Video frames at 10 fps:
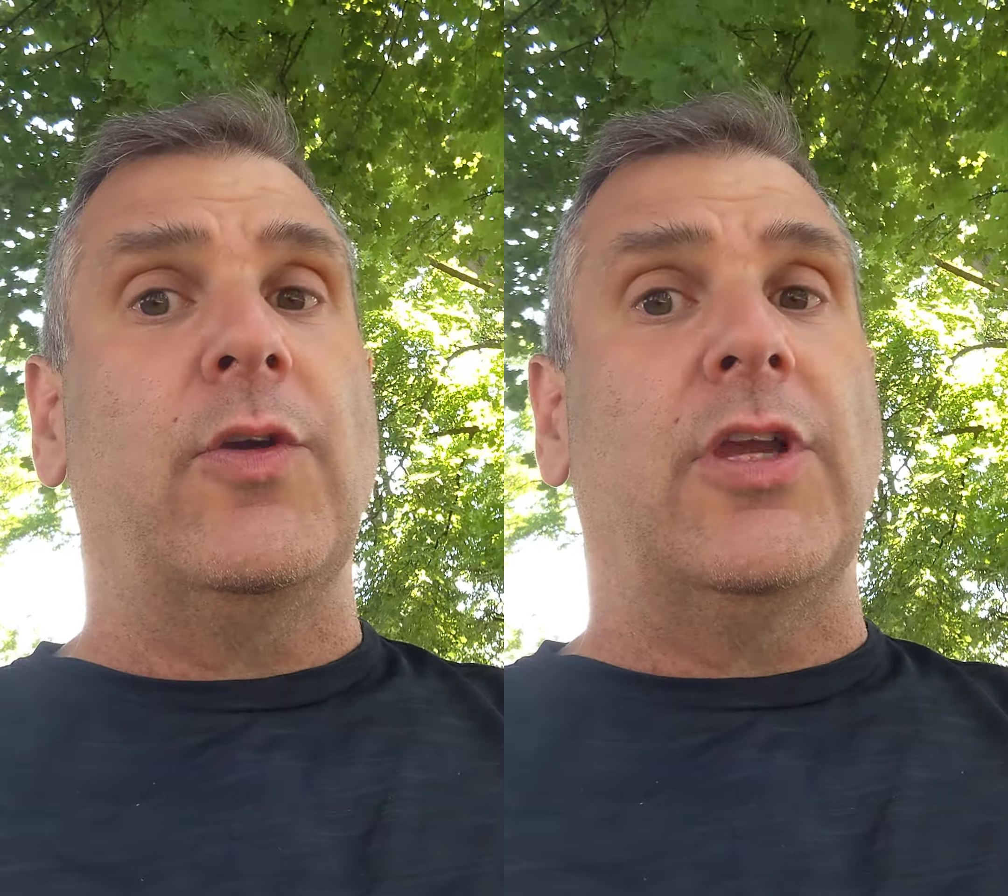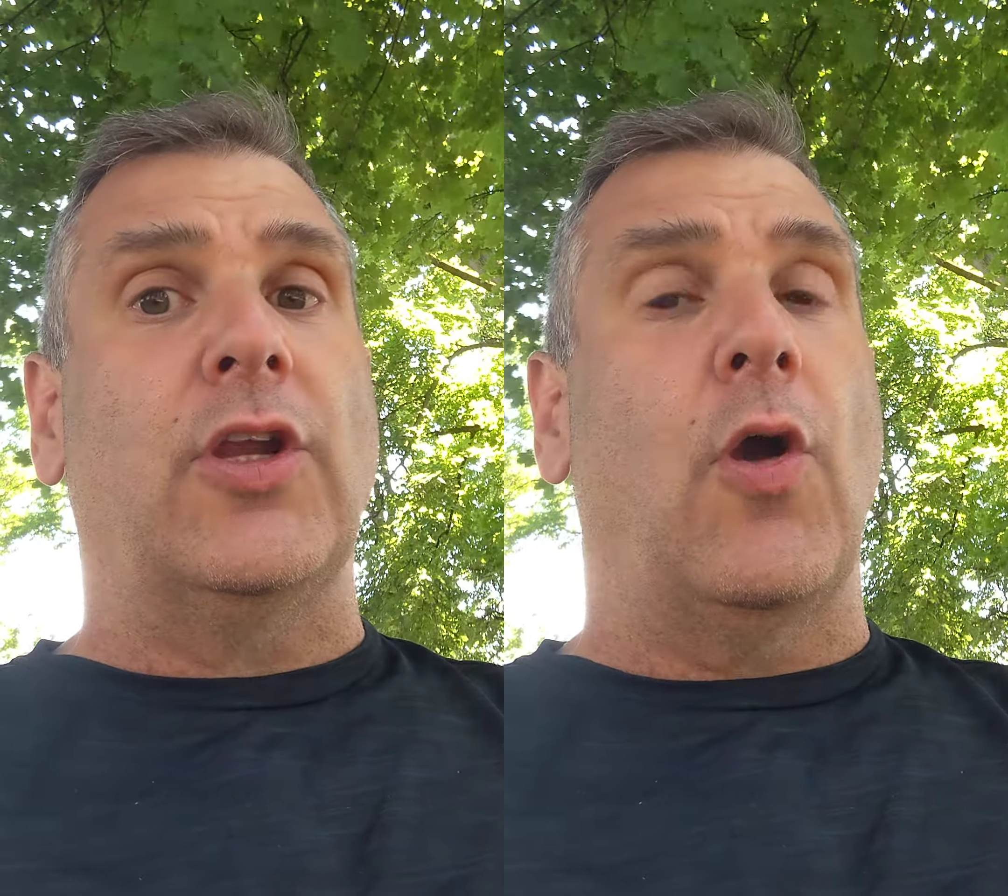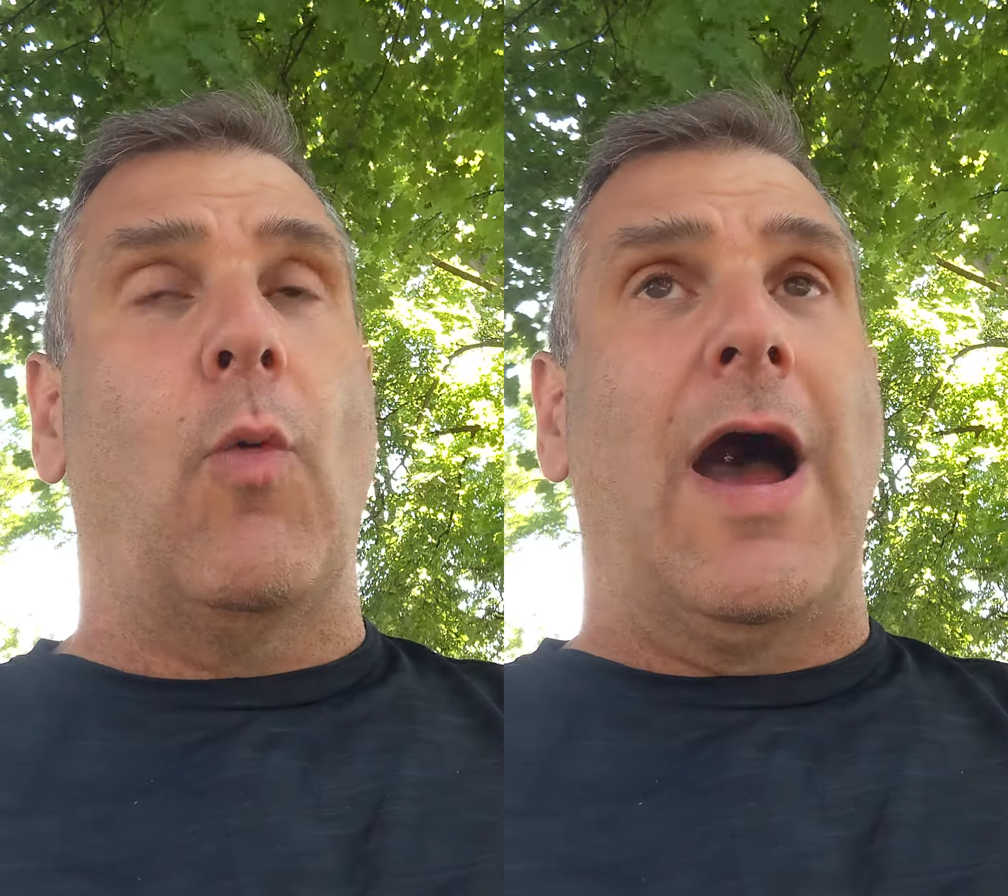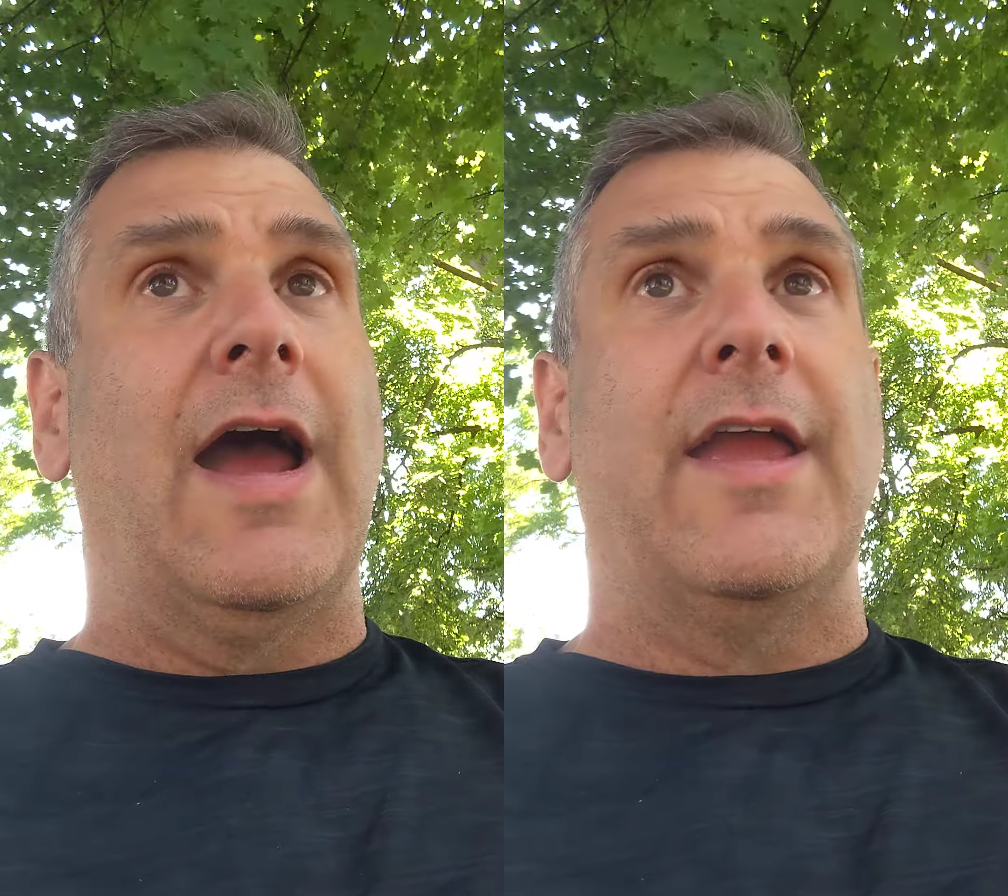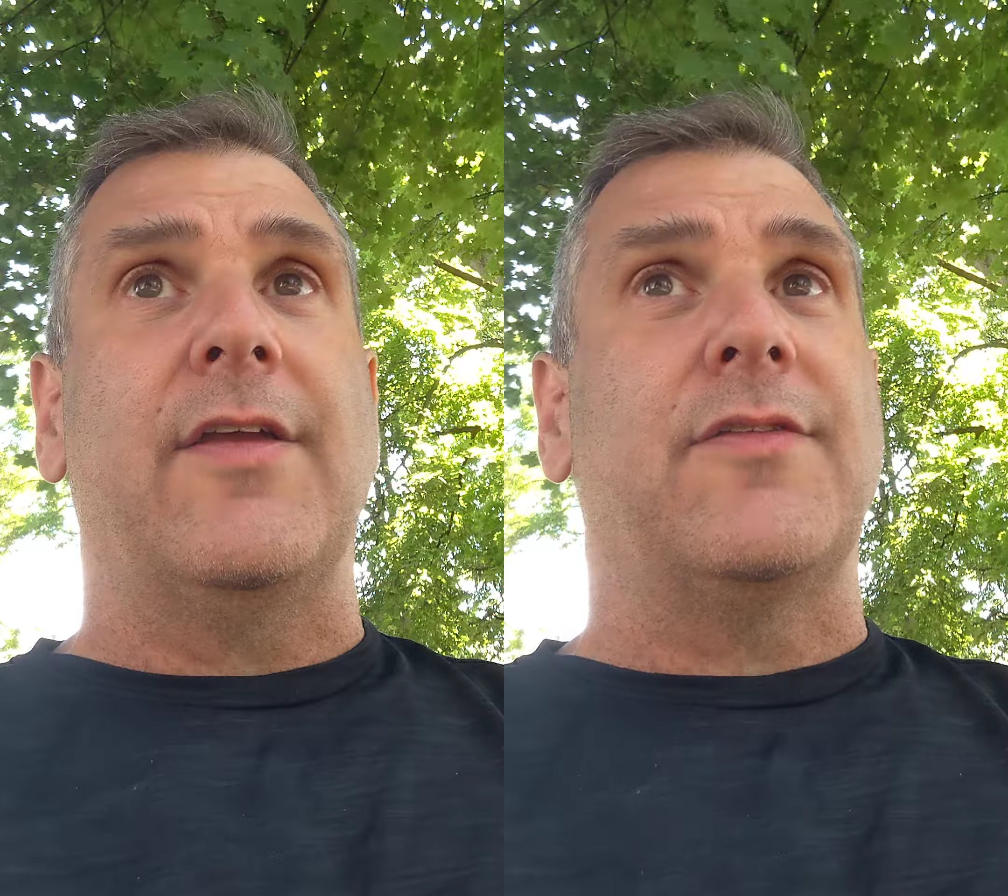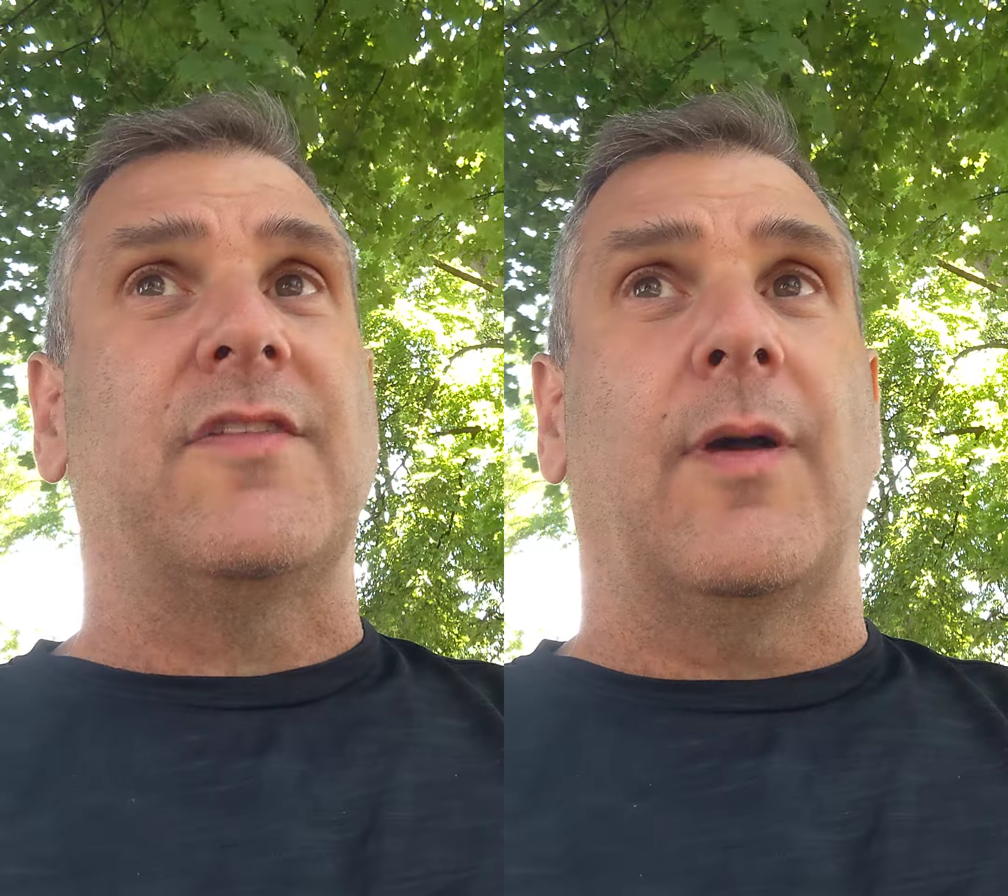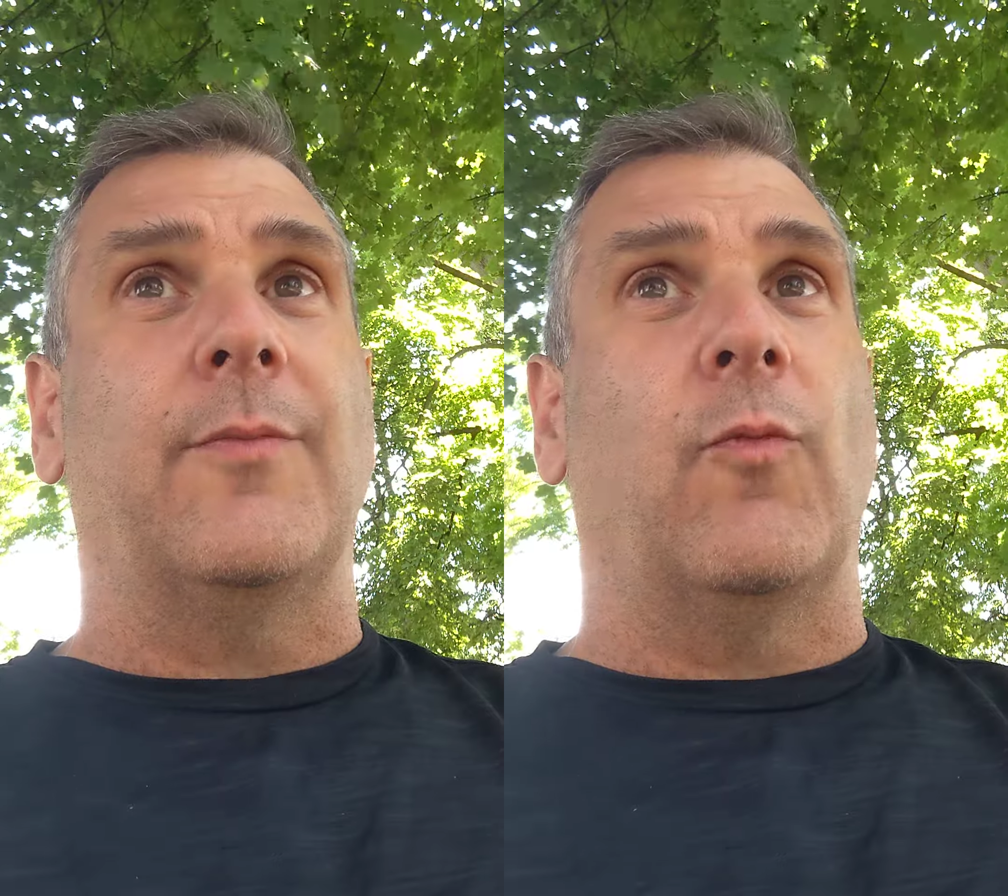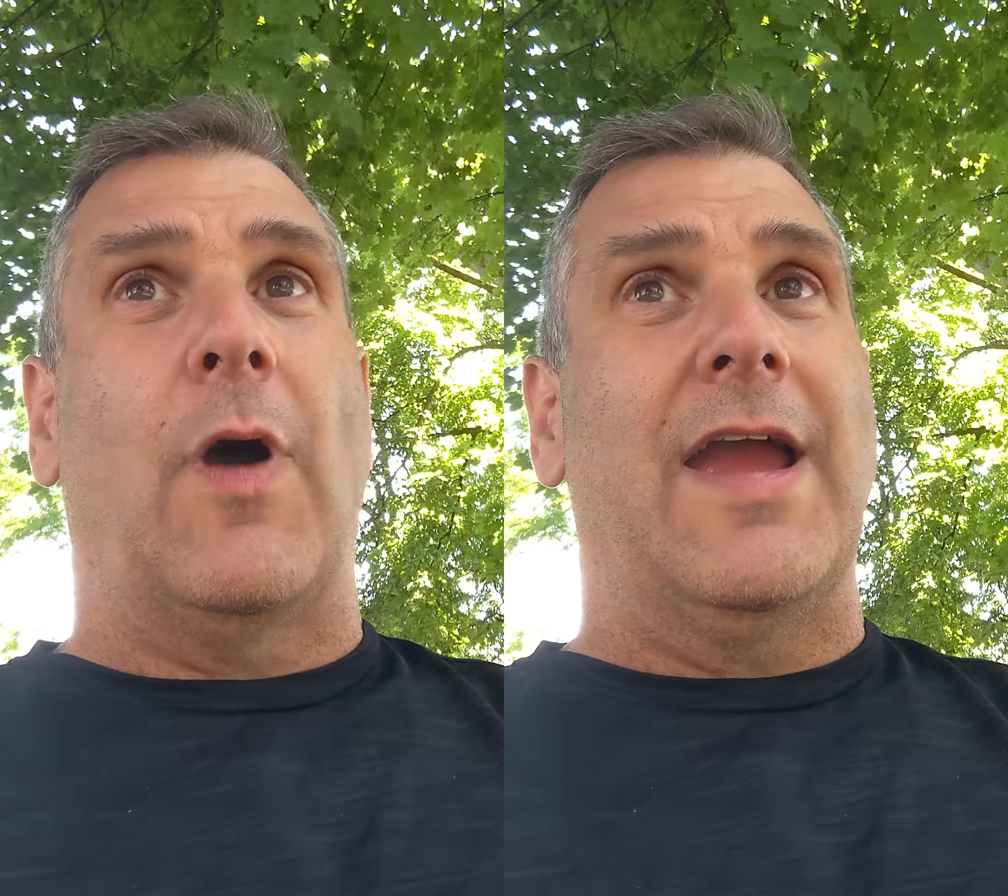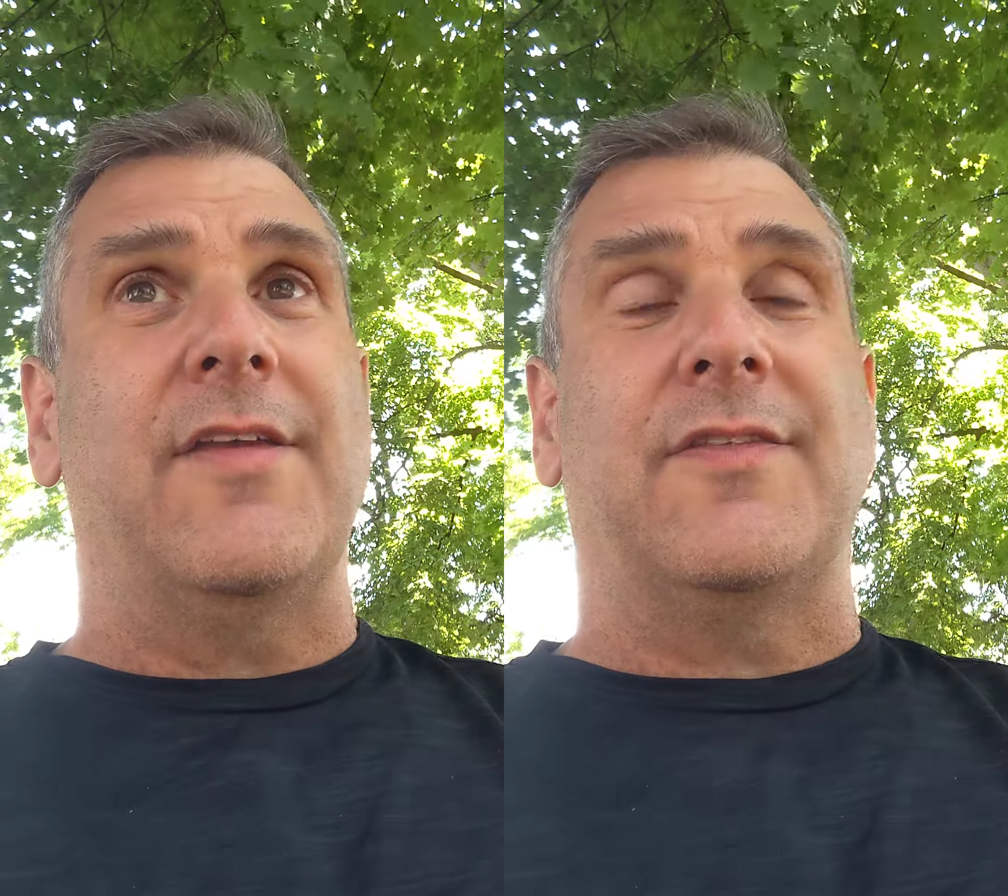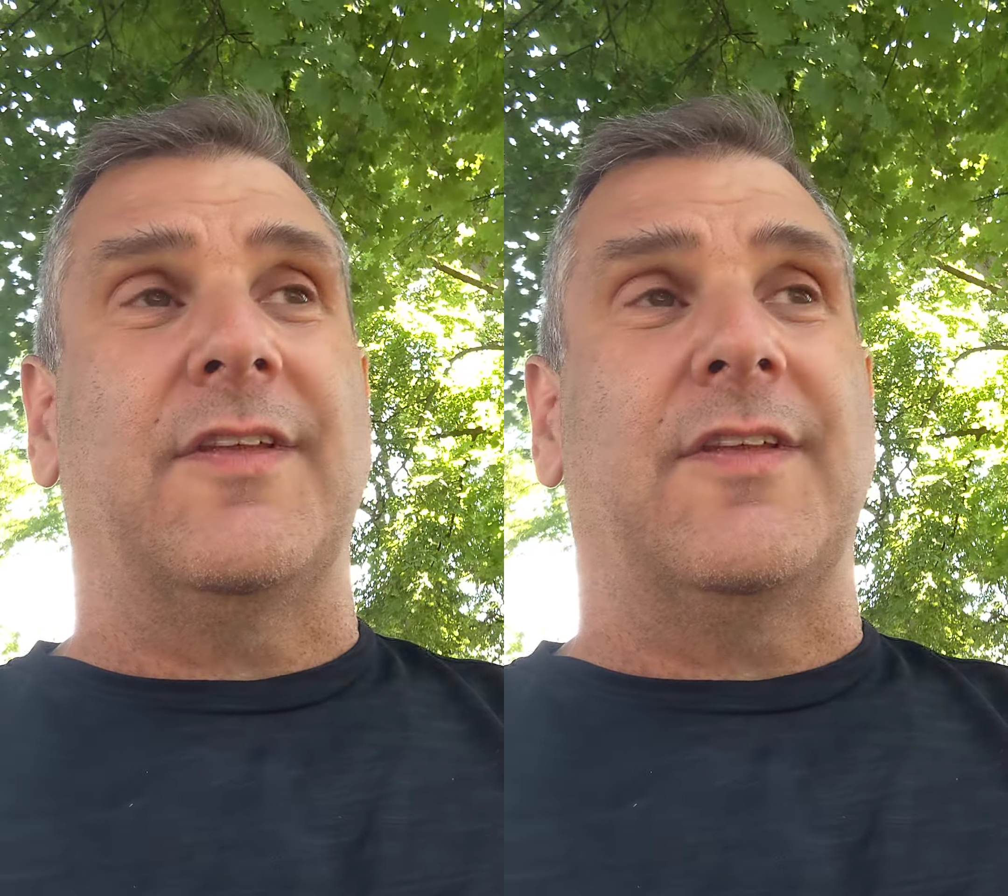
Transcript: Why is